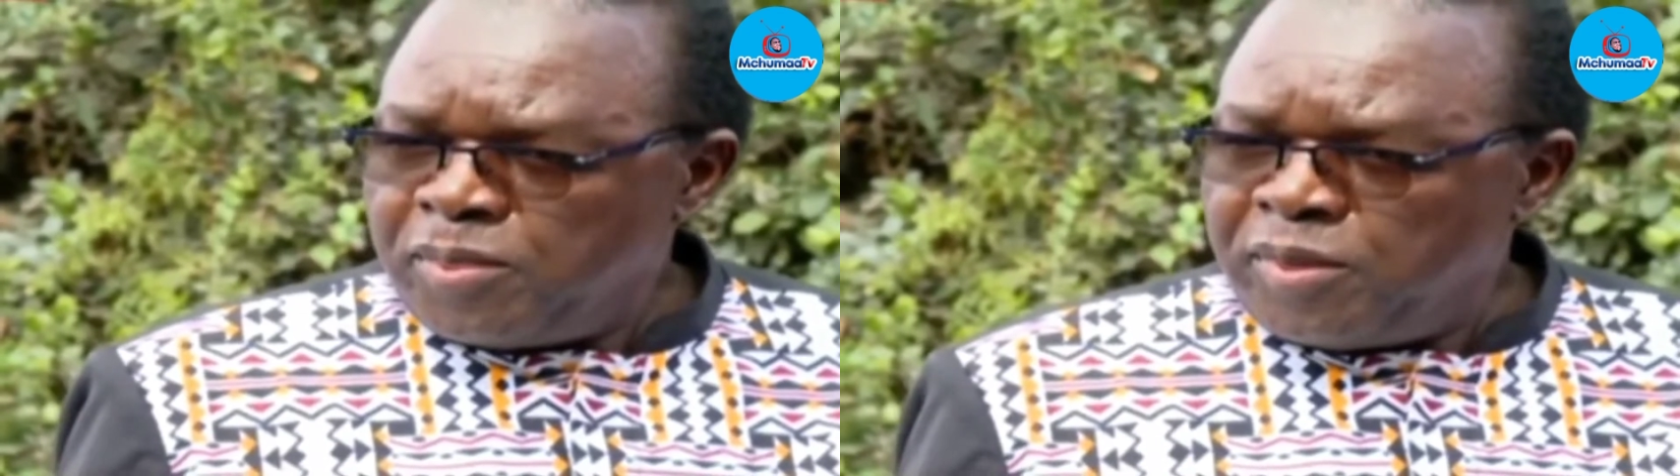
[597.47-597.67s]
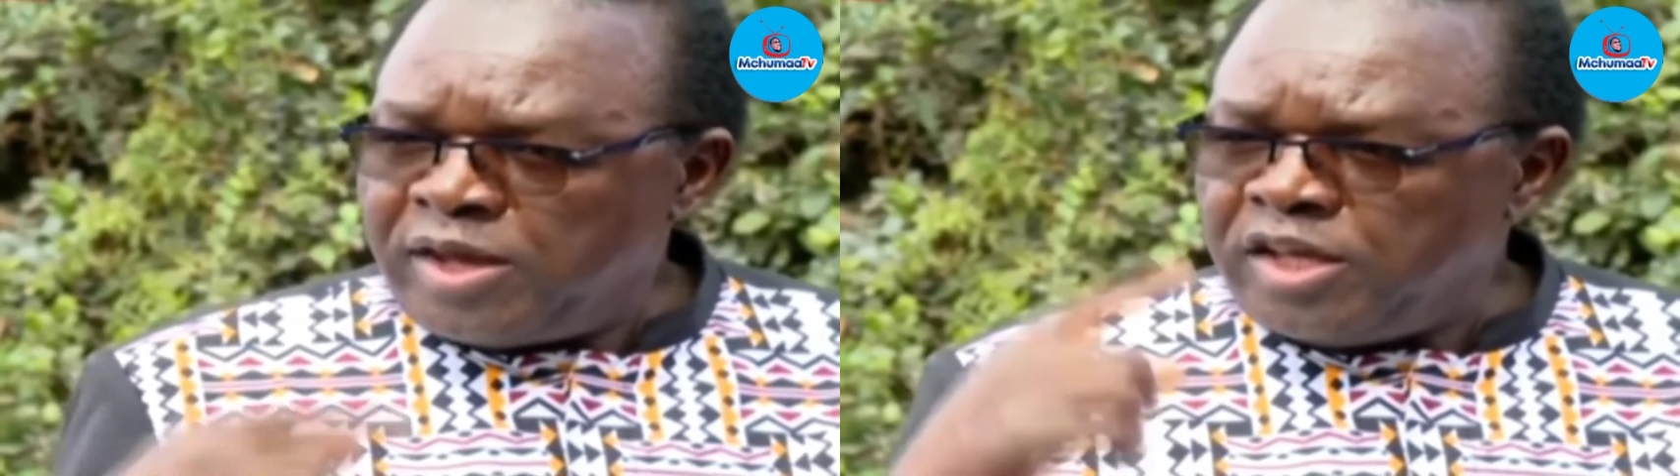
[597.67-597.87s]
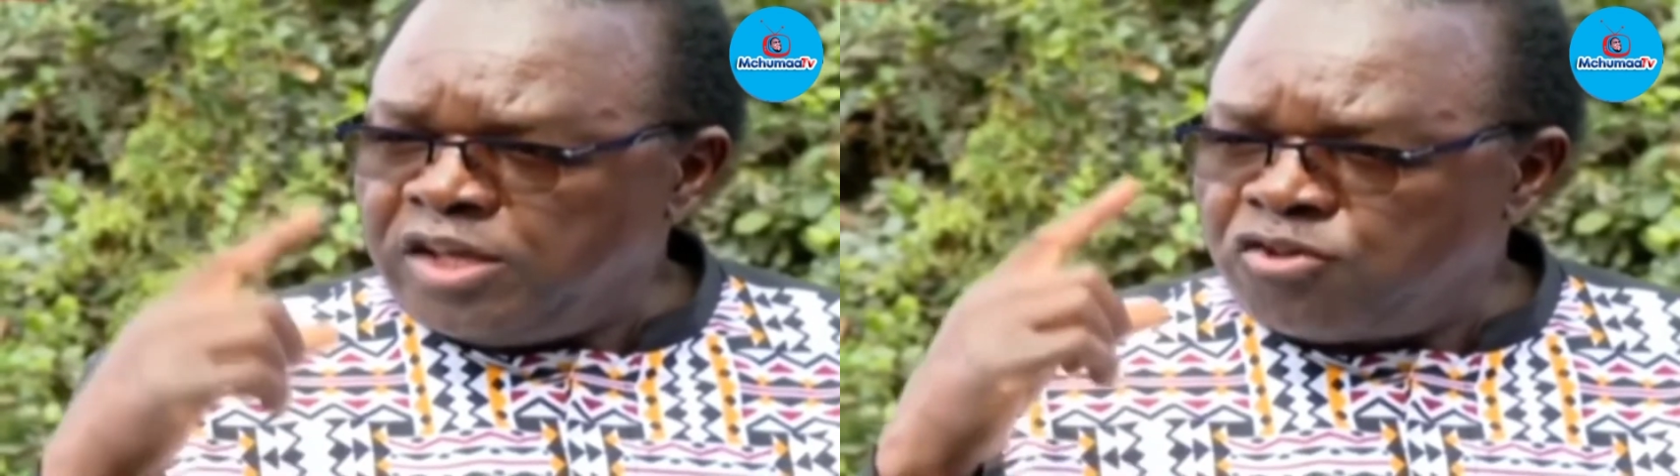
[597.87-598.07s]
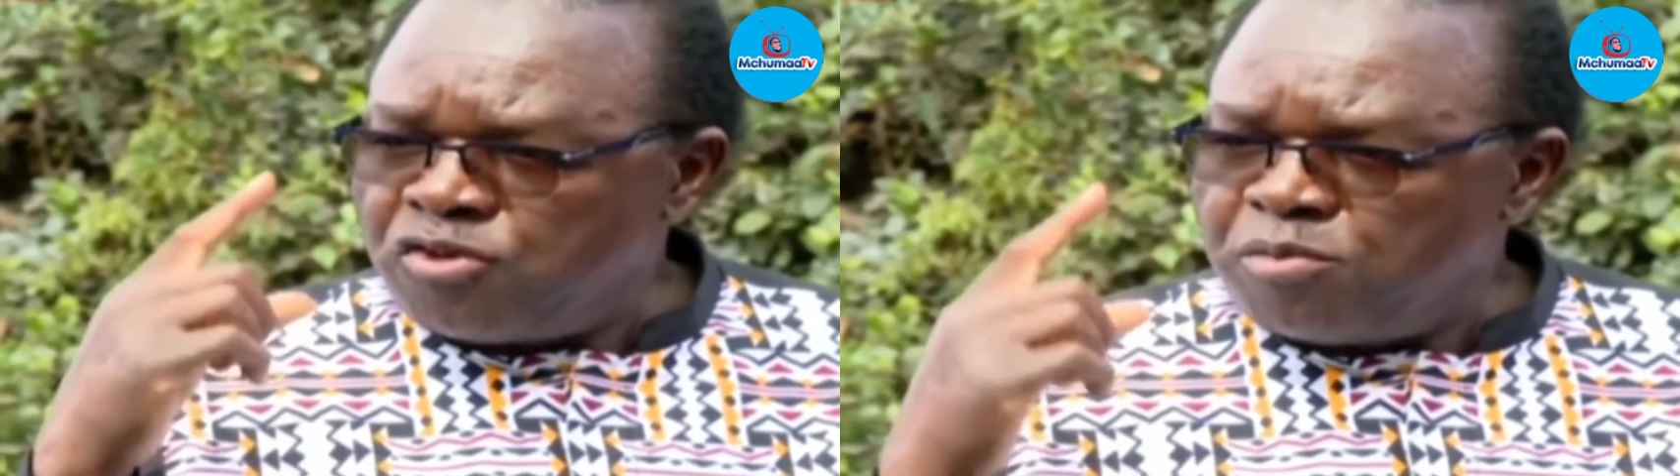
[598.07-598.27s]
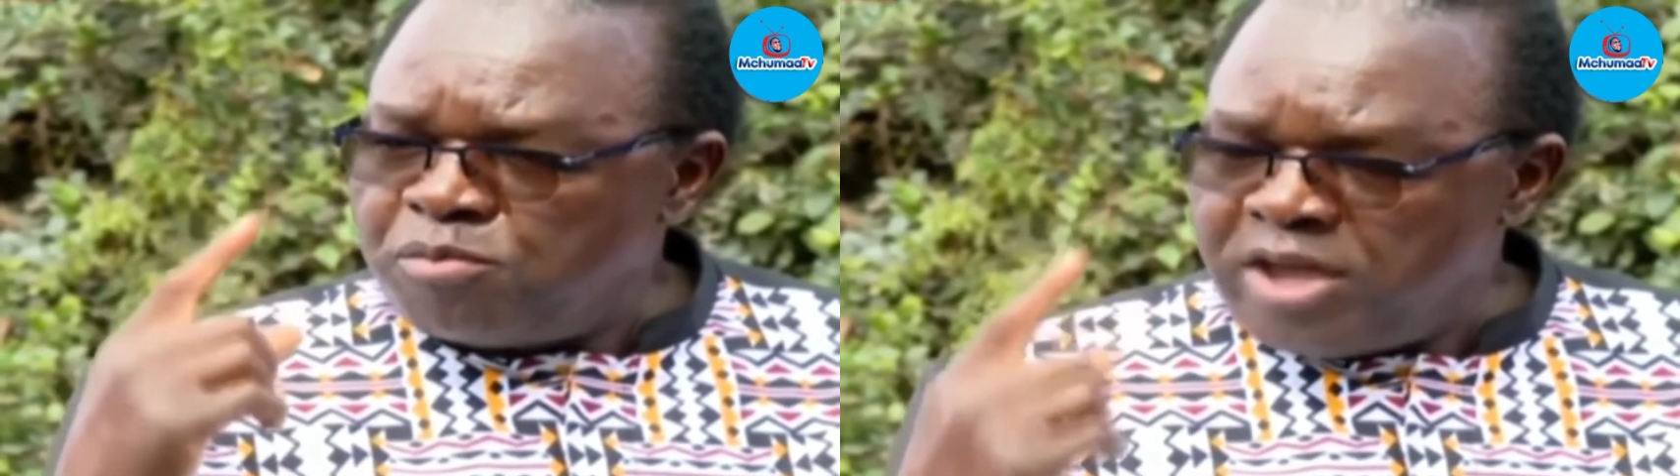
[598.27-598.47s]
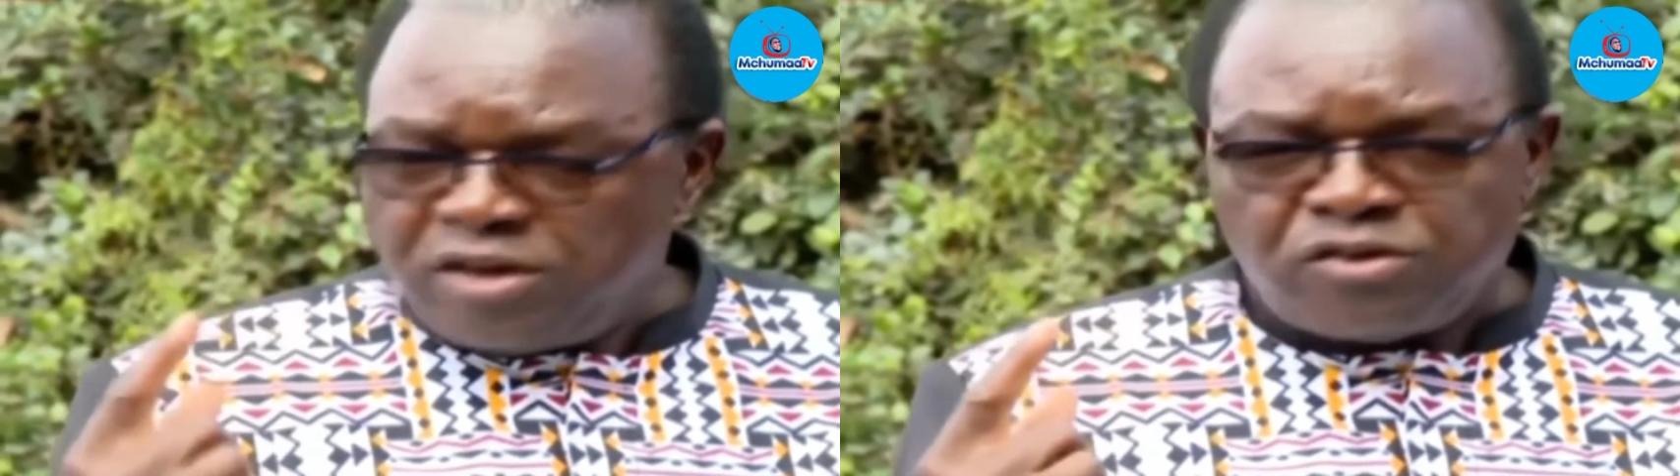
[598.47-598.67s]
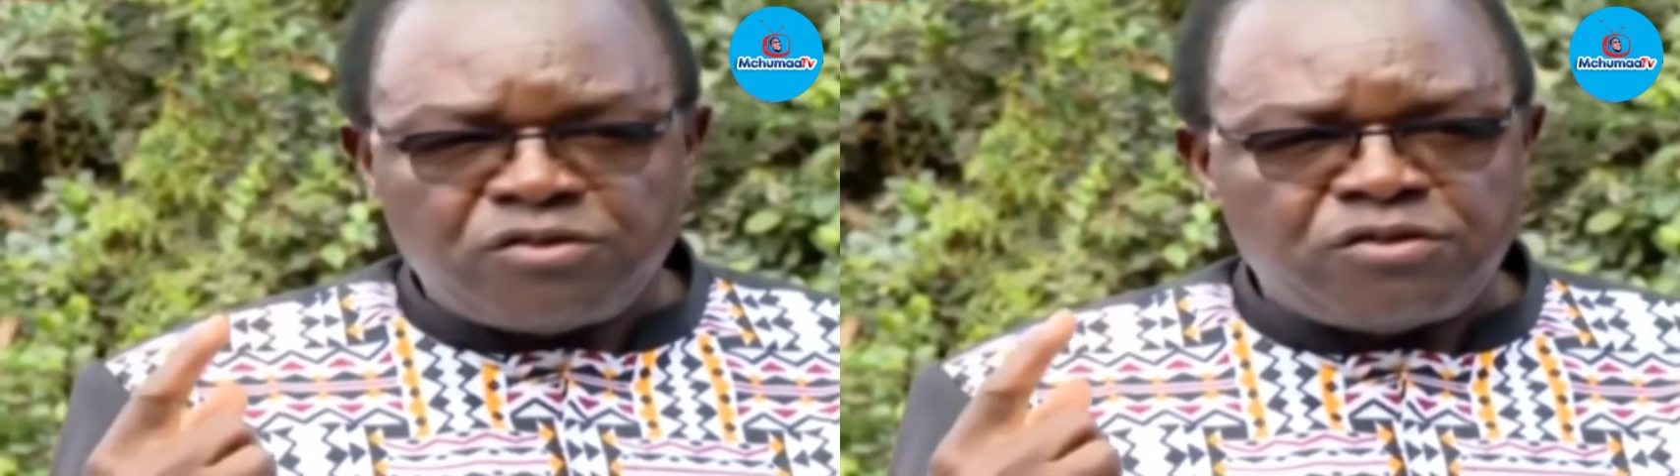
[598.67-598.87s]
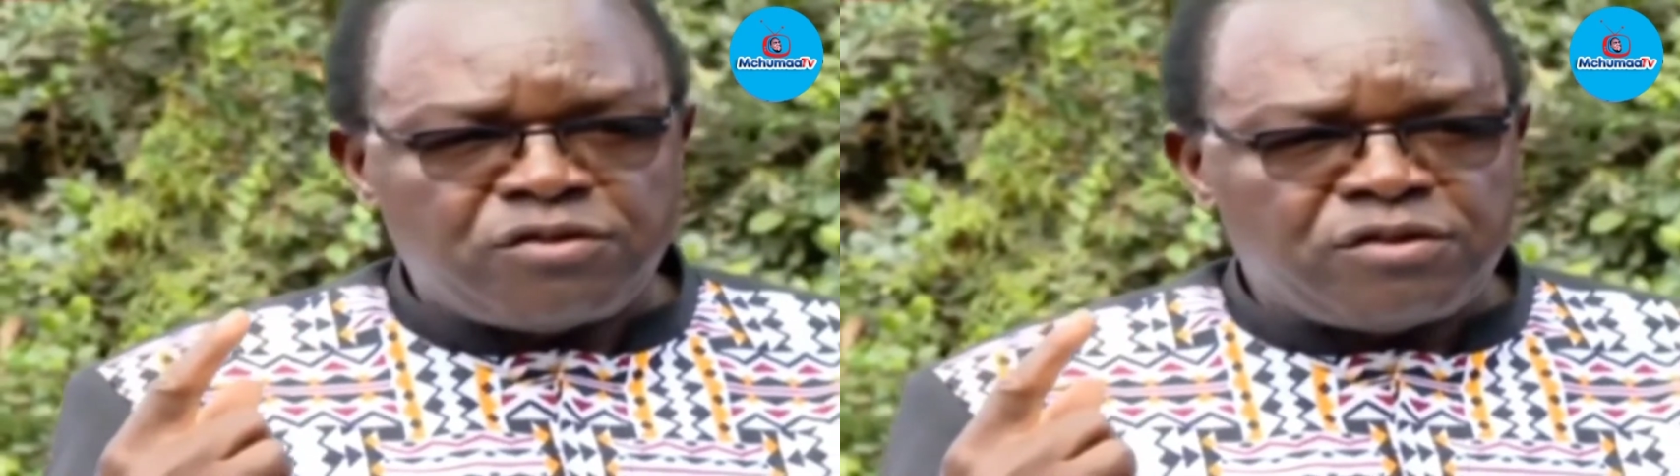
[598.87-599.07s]
then it
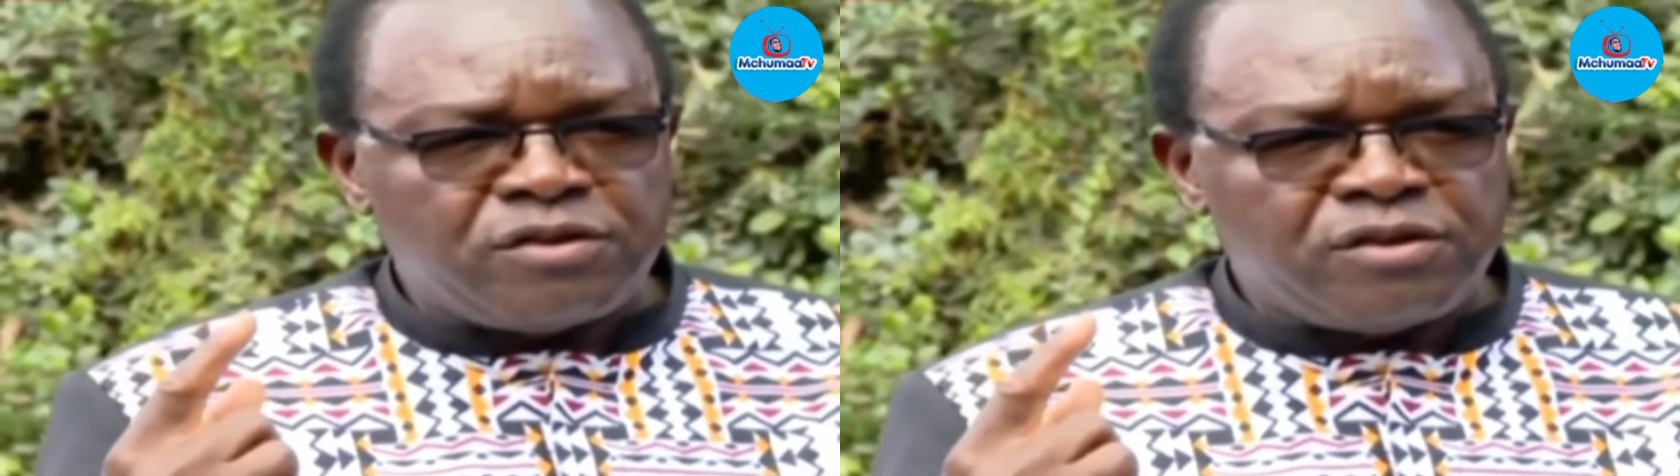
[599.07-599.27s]
remains